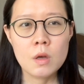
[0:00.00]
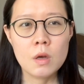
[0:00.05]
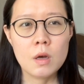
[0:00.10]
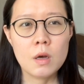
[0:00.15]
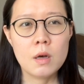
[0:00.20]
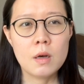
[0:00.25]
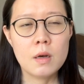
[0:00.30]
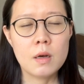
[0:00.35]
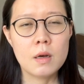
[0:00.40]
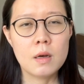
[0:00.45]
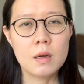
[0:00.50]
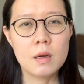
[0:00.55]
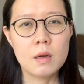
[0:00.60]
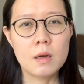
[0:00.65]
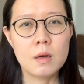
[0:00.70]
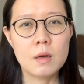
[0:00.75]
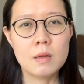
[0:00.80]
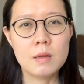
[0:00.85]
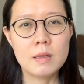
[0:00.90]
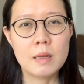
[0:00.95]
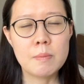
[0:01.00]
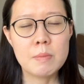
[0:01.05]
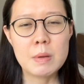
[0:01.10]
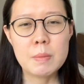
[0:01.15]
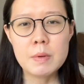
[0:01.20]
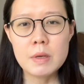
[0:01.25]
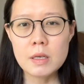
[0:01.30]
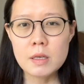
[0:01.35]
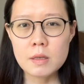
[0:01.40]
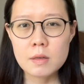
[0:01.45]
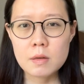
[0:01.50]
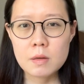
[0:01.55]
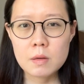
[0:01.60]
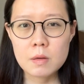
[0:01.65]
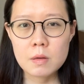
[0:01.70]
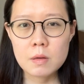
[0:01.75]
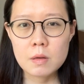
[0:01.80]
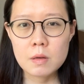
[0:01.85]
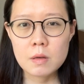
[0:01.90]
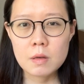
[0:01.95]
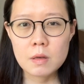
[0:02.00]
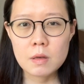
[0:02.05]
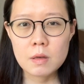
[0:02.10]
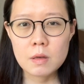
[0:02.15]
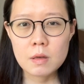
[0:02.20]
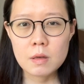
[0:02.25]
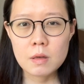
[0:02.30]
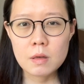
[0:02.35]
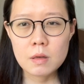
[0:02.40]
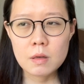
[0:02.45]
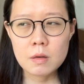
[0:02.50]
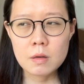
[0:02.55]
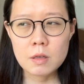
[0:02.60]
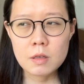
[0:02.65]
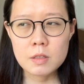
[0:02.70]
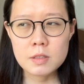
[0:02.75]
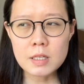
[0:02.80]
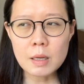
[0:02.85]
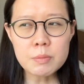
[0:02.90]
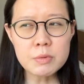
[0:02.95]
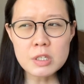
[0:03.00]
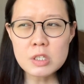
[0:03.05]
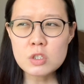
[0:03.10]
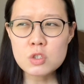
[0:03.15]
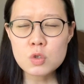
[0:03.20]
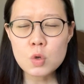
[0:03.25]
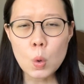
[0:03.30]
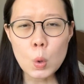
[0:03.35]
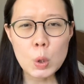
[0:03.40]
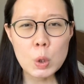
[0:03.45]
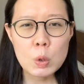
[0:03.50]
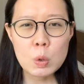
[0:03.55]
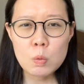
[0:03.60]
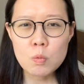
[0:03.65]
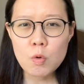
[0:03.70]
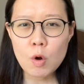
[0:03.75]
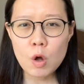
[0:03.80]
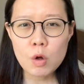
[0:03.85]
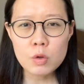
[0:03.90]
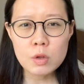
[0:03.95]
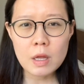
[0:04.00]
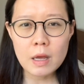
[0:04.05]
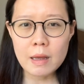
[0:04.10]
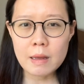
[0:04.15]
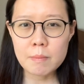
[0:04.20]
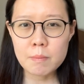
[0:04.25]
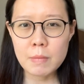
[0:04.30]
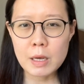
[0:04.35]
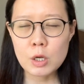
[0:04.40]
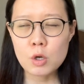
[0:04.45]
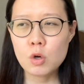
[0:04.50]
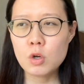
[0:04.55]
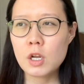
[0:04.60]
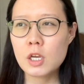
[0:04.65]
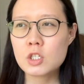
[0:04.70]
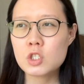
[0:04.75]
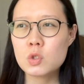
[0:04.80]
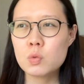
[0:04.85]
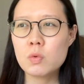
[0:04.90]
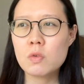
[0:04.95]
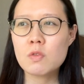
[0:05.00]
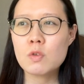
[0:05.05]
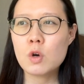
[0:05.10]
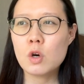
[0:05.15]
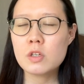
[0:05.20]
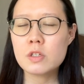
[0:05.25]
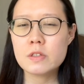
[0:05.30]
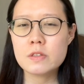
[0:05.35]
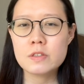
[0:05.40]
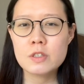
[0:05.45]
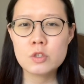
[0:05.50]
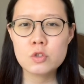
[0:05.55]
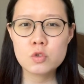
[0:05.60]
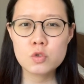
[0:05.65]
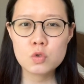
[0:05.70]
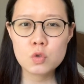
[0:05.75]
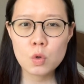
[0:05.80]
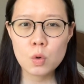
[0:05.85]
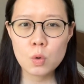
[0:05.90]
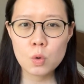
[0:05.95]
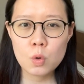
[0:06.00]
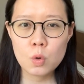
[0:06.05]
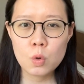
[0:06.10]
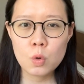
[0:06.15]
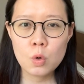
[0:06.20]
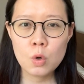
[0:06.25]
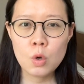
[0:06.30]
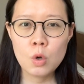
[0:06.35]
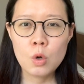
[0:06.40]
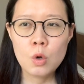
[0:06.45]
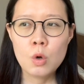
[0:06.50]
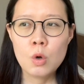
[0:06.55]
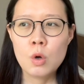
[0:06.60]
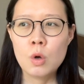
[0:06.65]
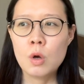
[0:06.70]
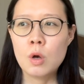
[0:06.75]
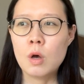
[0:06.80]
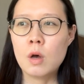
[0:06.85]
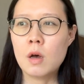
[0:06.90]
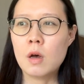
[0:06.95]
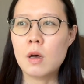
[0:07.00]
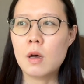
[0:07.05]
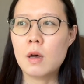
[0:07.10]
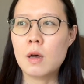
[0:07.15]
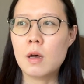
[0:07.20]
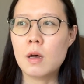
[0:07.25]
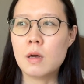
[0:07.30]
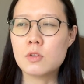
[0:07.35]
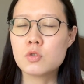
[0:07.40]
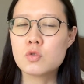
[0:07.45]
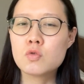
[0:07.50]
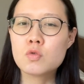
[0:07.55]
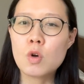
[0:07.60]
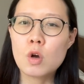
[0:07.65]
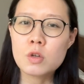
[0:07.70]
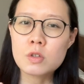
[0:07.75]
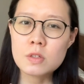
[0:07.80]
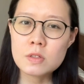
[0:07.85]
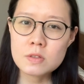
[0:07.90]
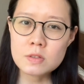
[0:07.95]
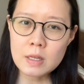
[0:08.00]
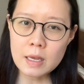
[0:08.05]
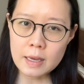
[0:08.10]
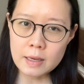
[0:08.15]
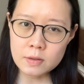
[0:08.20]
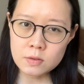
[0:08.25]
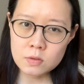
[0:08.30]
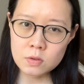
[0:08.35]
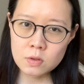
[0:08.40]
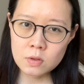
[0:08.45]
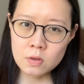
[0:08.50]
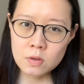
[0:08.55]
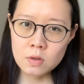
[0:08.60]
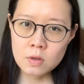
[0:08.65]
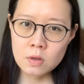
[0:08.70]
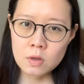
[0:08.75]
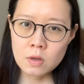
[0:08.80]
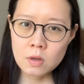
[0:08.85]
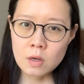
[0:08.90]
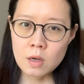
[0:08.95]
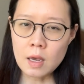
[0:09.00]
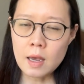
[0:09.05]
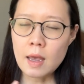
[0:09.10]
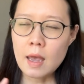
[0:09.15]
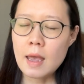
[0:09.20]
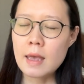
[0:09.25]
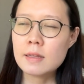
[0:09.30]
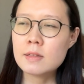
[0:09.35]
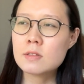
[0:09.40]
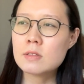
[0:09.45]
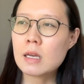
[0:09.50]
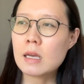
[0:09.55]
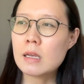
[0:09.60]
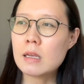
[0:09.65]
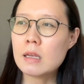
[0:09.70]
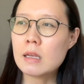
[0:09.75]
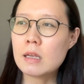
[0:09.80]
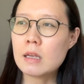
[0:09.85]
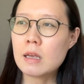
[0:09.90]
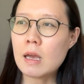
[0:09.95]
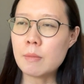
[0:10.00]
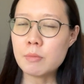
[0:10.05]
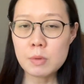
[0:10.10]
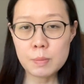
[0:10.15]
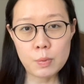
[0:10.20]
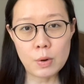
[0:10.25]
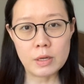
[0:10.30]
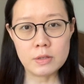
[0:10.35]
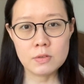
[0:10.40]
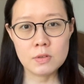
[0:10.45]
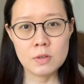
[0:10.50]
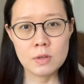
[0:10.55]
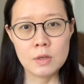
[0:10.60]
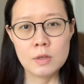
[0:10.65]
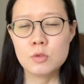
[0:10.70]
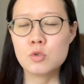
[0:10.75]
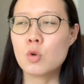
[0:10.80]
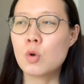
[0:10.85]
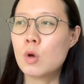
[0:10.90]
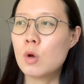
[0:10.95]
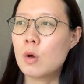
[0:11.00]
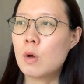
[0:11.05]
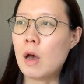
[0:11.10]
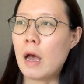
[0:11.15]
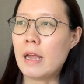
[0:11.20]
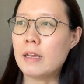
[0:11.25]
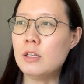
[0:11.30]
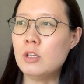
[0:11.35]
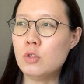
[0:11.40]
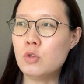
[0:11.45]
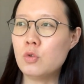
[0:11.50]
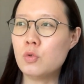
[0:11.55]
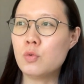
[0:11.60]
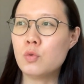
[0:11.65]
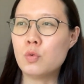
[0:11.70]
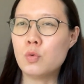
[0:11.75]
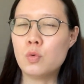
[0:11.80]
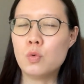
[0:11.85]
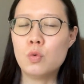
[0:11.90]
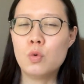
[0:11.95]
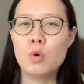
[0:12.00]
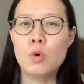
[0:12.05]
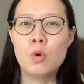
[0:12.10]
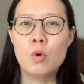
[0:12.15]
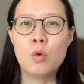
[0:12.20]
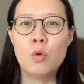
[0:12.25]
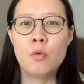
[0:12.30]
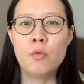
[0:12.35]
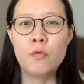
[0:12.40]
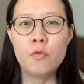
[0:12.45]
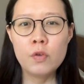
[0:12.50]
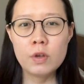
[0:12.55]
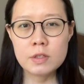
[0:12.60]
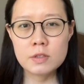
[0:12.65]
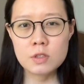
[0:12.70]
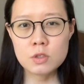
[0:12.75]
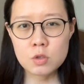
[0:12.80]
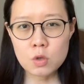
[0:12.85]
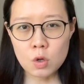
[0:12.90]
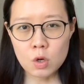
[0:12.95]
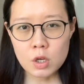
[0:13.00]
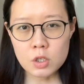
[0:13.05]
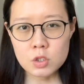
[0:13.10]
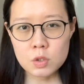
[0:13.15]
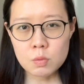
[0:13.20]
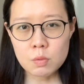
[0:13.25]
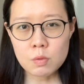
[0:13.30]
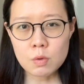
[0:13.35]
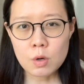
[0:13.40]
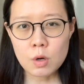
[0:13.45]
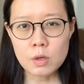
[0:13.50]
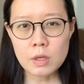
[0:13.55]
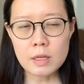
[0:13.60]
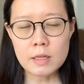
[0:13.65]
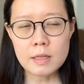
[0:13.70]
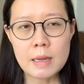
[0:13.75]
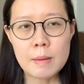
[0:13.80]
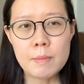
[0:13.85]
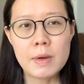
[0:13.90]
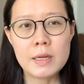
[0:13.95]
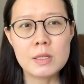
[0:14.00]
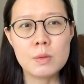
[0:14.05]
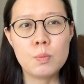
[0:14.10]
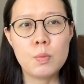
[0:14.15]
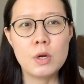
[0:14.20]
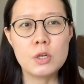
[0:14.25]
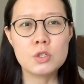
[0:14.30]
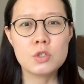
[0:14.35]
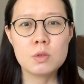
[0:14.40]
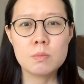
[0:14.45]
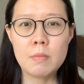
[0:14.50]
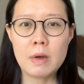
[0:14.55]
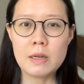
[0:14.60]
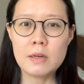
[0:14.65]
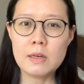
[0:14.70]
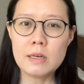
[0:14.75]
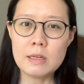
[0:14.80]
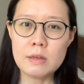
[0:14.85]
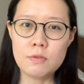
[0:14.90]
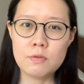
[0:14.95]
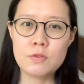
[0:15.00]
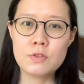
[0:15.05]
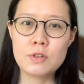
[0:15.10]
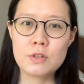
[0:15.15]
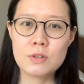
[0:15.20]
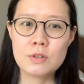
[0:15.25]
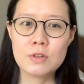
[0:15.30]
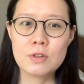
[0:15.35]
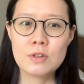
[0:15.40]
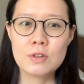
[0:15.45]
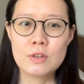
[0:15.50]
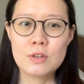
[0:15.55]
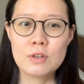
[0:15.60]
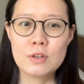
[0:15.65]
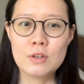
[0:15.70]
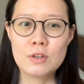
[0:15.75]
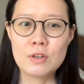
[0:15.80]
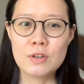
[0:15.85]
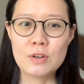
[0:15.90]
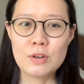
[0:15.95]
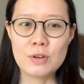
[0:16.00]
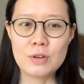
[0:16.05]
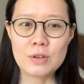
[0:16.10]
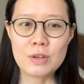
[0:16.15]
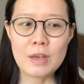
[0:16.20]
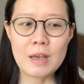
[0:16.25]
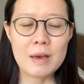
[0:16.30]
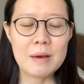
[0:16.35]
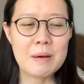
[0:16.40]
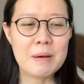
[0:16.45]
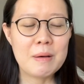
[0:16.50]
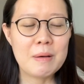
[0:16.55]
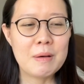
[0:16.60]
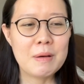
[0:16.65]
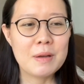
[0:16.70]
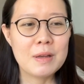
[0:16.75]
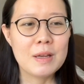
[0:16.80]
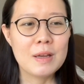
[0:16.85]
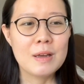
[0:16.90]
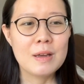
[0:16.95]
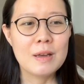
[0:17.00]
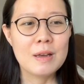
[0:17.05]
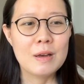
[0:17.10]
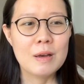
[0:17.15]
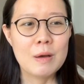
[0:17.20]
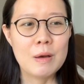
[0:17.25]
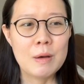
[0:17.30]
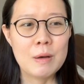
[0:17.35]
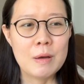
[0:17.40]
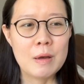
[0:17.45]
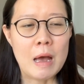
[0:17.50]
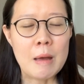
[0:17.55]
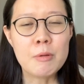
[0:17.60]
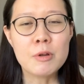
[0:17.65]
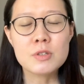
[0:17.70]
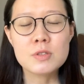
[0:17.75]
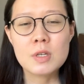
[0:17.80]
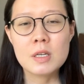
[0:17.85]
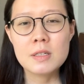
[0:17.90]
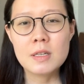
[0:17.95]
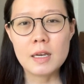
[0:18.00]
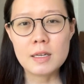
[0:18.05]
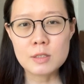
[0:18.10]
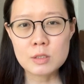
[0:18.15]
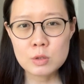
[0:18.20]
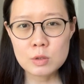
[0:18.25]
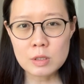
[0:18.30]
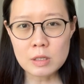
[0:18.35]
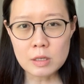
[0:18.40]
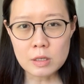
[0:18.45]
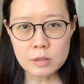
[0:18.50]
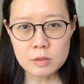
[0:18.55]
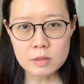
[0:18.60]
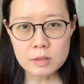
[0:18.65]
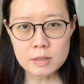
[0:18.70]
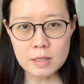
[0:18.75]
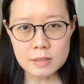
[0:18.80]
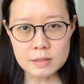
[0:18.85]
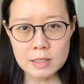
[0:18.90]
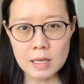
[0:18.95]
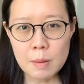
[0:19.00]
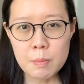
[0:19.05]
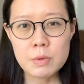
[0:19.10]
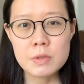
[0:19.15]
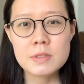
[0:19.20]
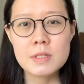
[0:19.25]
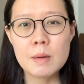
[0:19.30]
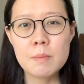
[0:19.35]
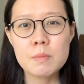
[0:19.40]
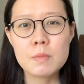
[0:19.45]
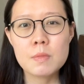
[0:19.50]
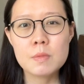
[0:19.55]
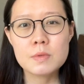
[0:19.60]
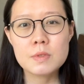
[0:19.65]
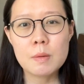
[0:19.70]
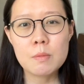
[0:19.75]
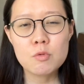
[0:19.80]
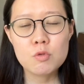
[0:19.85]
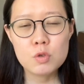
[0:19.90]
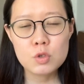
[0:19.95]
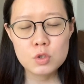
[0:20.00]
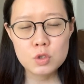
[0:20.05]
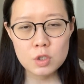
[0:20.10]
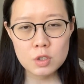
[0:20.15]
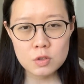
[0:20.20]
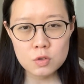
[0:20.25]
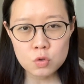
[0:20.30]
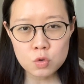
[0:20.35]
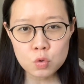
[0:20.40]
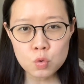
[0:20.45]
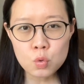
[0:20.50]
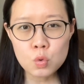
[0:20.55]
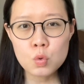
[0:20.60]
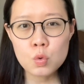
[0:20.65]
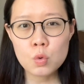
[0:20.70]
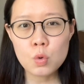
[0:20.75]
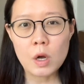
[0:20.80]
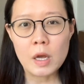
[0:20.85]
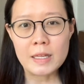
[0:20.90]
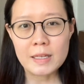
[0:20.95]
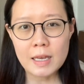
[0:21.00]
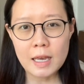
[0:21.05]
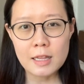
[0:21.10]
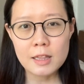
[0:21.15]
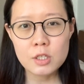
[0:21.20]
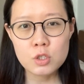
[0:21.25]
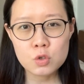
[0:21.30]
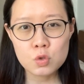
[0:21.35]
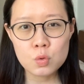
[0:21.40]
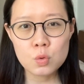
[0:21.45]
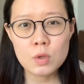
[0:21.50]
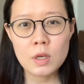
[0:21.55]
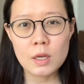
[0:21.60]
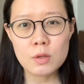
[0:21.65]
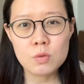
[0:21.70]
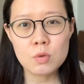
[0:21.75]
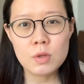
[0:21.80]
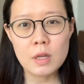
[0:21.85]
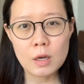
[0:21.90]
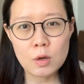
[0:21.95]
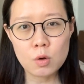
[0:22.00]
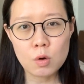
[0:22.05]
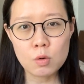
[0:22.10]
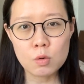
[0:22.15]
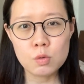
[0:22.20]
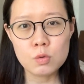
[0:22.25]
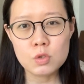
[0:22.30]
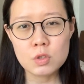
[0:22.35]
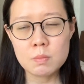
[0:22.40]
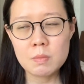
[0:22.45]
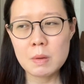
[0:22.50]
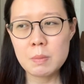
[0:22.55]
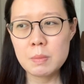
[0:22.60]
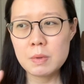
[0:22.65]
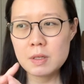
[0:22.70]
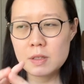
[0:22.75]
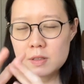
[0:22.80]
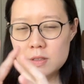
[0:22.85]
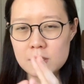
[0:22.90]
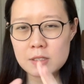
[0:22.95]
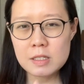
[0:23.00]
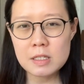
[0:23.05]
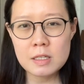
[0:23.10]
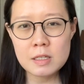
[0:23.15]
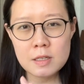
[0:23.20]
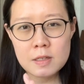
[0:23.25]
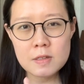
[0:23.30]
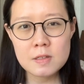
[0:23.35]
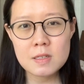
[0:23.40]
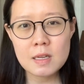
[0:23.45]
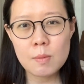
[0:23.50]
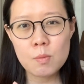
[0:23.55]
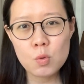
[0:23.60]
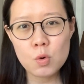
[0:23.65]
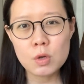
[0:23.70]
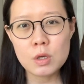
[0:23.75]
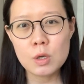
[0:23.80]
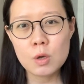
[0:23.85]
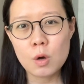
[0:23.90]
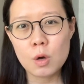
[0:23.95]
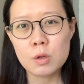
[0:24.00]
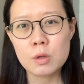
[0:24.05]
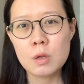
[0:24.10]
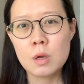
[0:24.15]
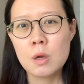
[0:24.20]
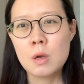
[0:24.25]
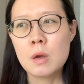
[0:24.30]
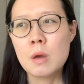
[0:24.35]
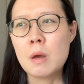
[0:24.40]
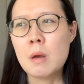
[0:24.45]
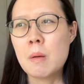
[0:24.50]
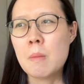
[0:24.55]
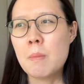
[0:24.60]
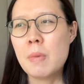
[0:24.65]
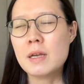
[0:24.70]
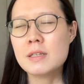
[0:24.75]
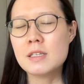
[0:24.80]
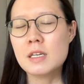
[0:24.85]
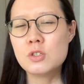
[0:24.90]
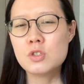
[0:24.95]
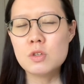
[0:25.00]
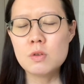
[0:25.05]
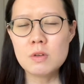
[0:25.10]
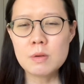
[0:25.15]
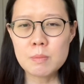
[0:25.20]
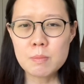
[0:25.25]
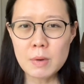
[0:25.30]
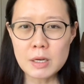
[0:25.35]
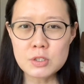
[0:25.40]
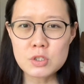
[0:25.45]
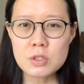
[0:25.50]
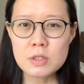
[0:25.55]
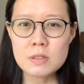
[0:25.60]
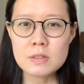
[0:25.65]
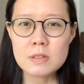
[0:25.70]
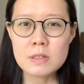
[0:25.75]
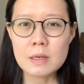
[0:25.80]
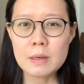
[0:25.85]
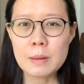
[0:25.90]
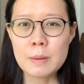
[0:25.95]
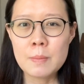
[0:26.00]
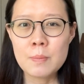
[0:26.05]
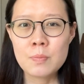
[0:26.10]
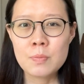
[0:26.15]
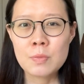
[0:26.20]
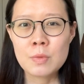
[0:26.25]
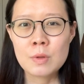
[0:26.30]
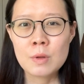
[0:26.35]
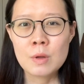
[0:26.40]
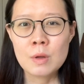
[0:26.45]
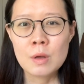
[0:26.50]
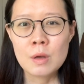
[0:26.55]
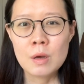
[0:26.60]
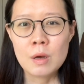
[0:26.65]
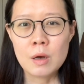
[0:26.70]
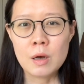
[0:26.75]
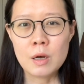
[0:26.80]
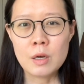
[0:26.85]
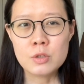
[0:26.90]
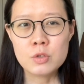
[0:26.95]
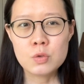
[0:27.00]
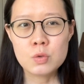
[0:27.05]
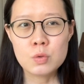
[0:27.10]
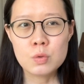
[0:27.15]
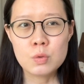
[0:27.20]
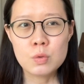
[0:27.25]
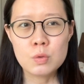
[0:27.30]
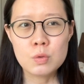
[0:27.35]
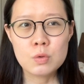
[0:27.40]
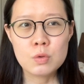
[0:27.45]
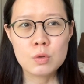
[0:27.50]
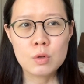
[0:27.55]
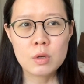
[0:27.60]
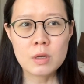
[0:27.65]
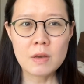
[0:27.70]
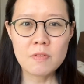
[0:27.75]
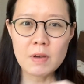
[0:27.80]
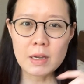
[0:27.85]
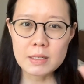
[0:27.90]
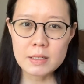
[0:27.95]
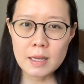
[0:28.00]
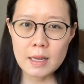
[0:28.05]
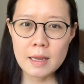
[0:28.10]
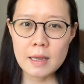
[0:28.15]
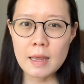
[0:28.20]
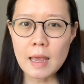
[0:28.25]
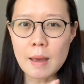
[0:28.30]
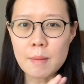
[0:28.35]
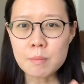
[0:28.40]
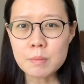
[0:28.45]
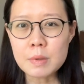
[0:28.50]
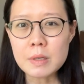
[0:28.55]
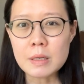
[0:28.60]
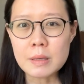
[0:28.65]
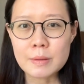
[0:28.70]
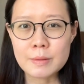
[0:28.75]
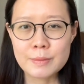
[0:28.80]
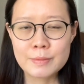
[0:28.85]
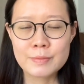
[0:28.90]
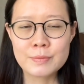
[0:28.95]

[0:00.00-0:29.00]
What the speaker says: Like maybe something's going wrong there. My connection with God isn't so strong these days, and hence I'm depressed. So I need to fix this connection with God, then my depression might lift. Okay, I'm not saying that it doesn't happen. Some Christians do, and Catholics do get to that conclusion. Maybe C needs some working on, but it's actually much easier to look at factor A and B.